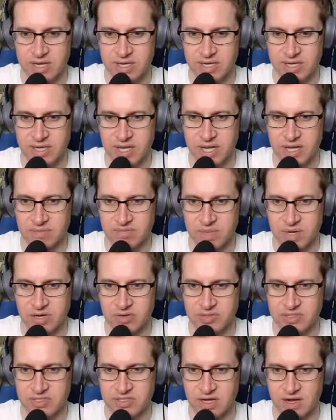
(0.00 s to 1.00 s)
in a
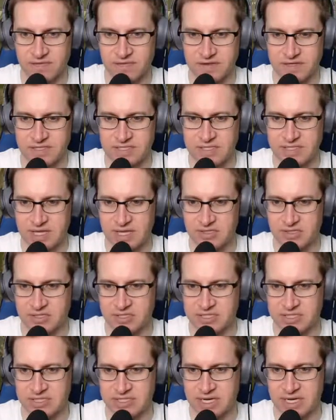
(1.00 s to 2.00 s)
post office. That
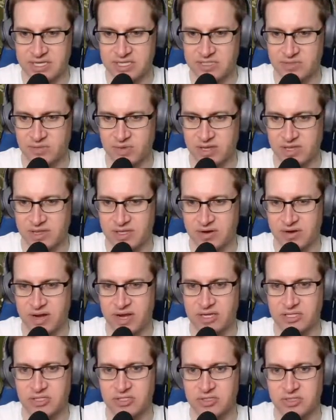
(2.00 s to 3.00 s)
looks nice right there,
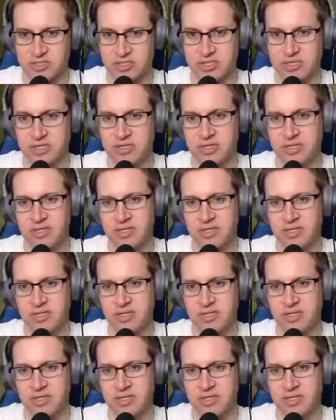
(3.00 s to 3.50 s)
actually.